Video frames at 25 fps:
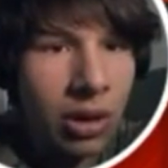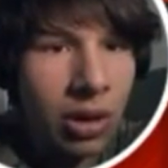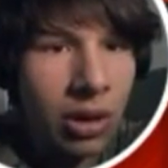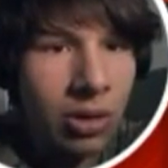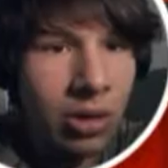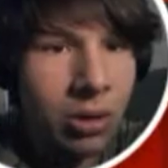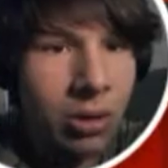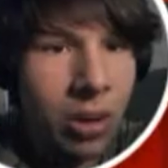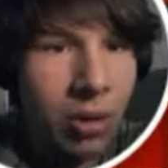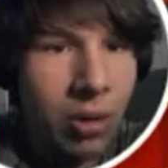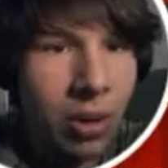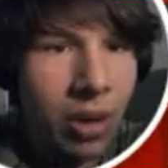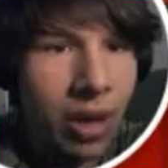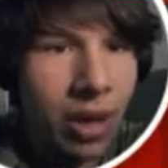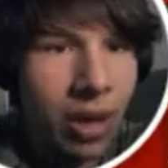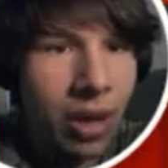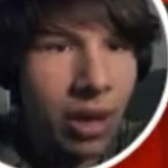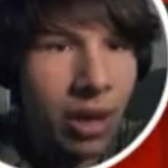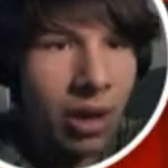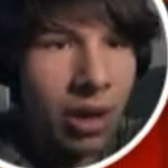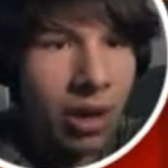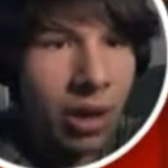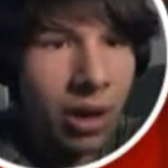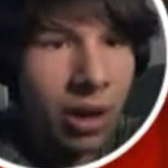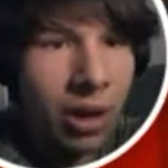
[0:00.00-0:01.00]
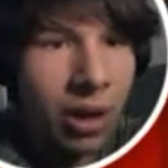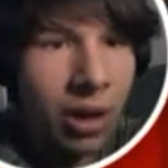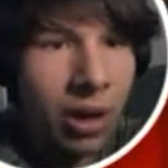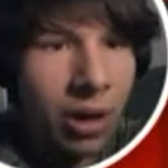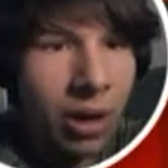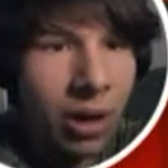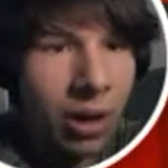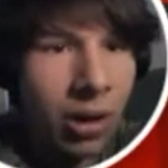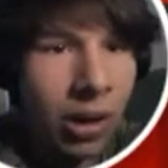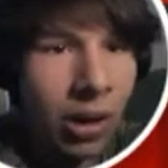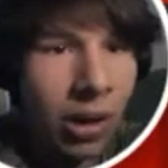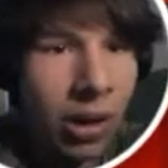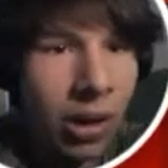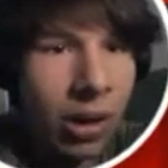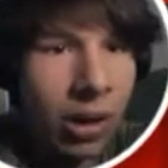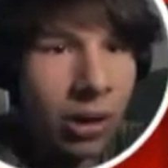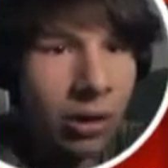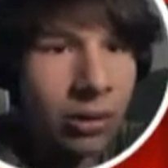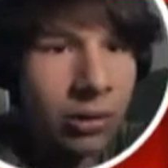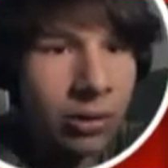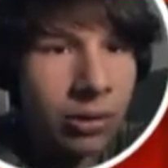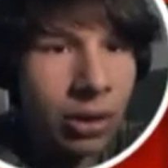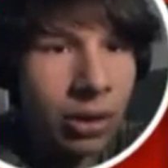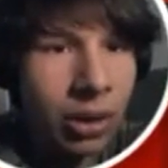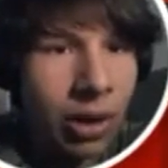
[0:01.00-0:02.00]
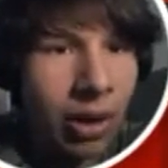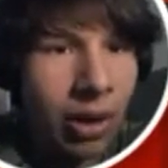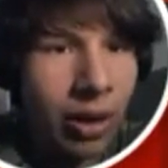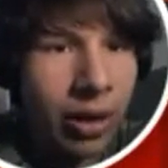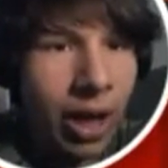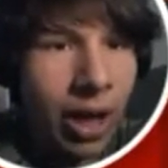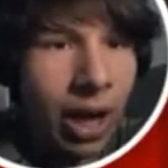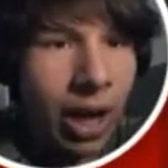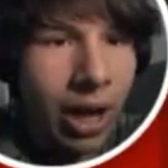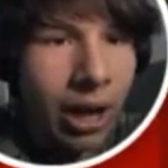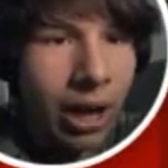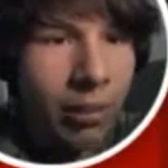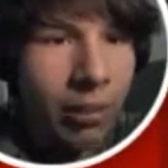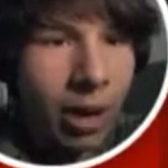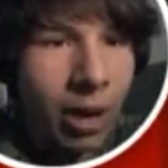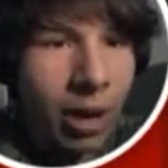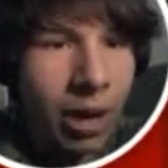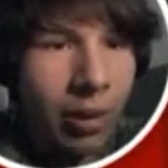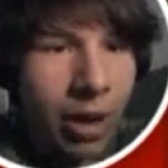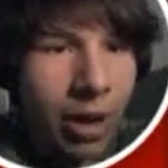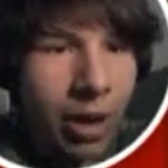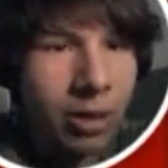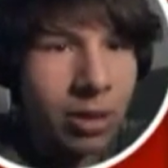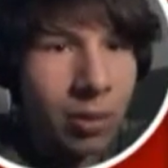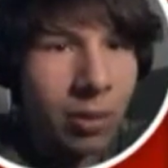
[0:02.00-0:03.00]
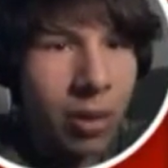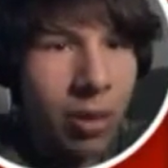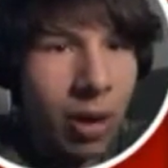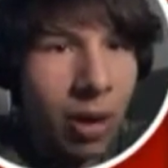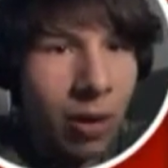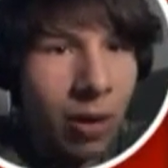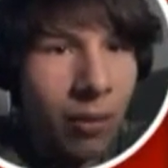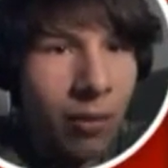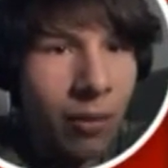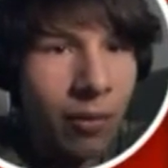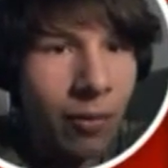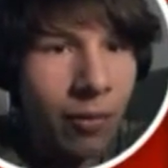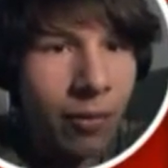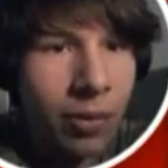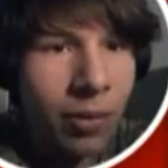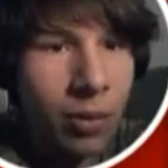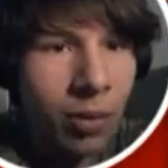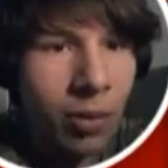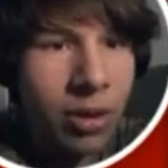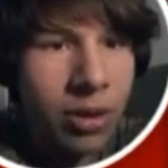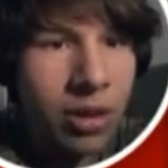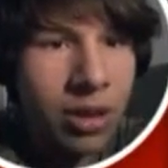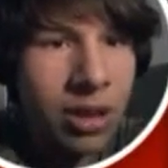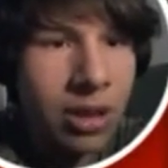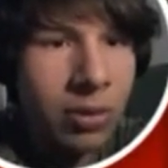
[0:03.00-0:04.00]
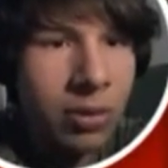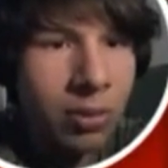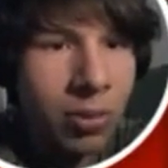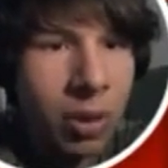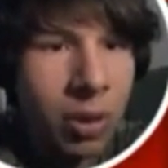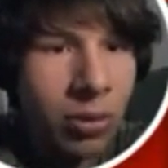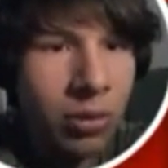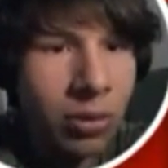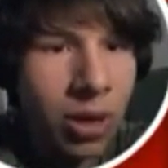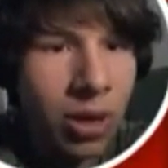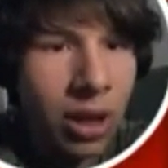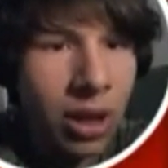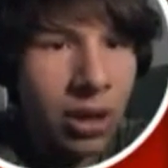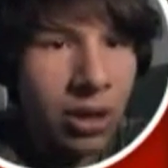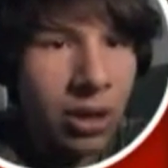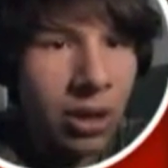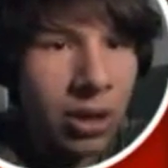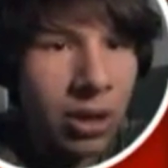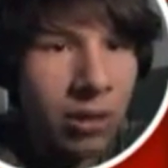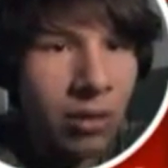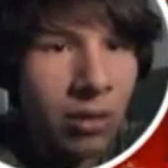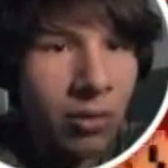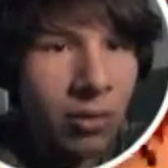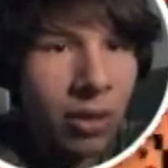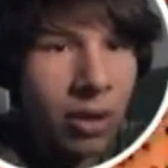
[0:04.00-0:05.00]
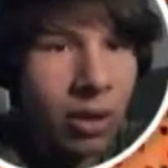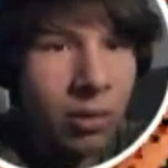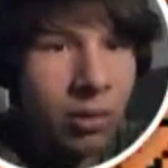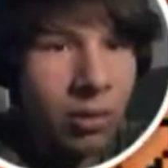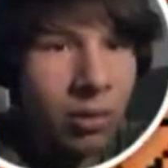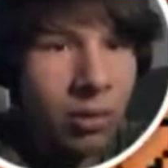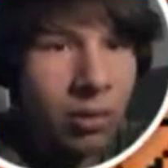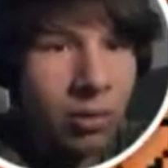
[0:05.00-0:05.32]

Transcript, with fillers: Uh, let's hope I make it. Oh, I already got my maximum health. What's this bone thing do?